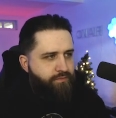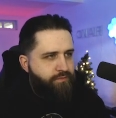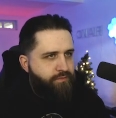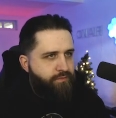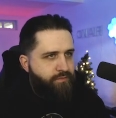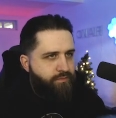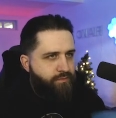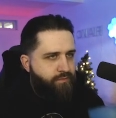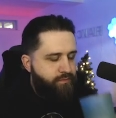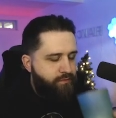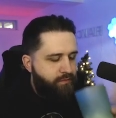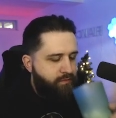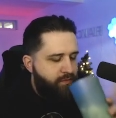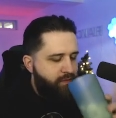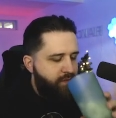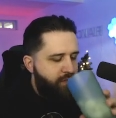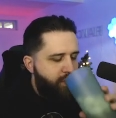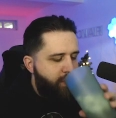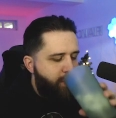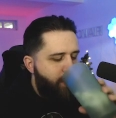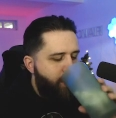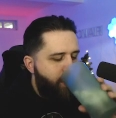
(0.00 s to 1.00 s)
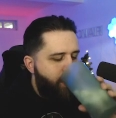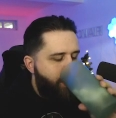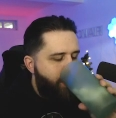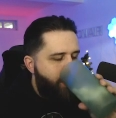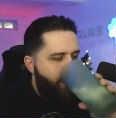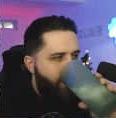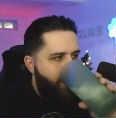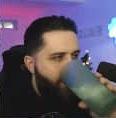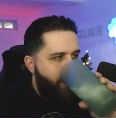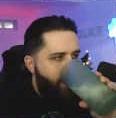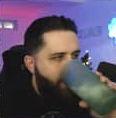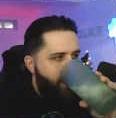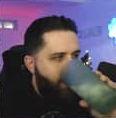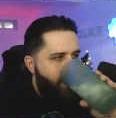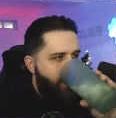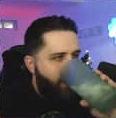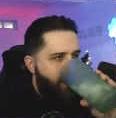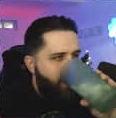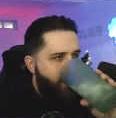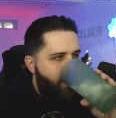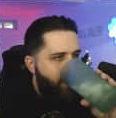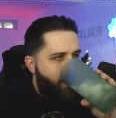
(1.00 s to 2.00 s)

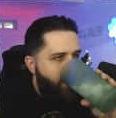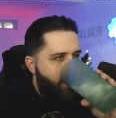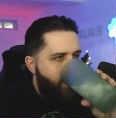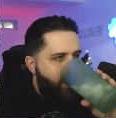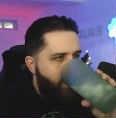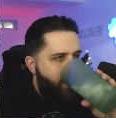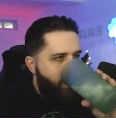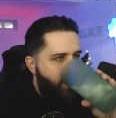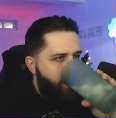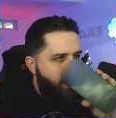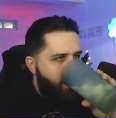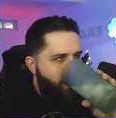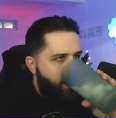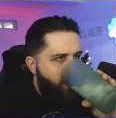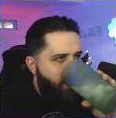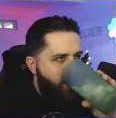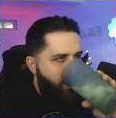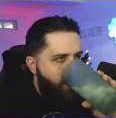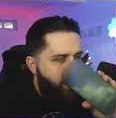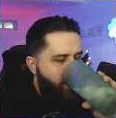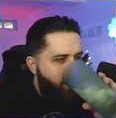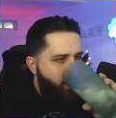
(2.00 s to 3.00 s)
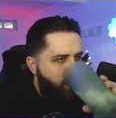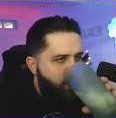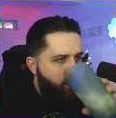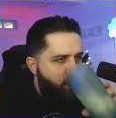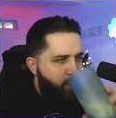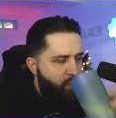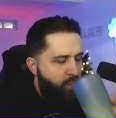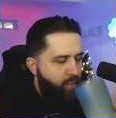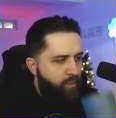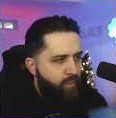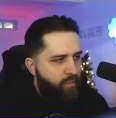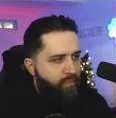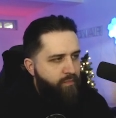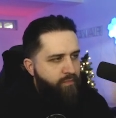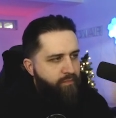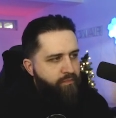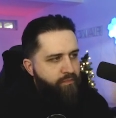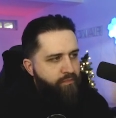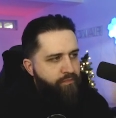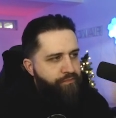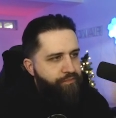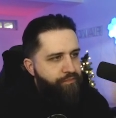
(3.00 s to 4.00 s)

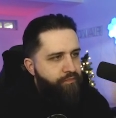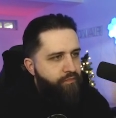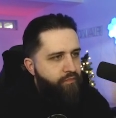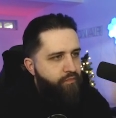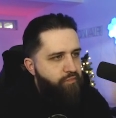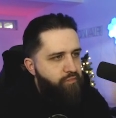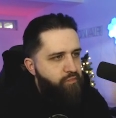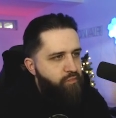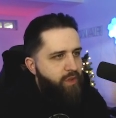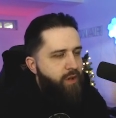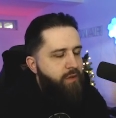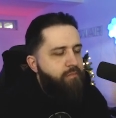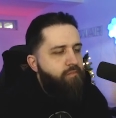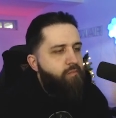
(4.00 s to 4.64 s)
(no one is talking)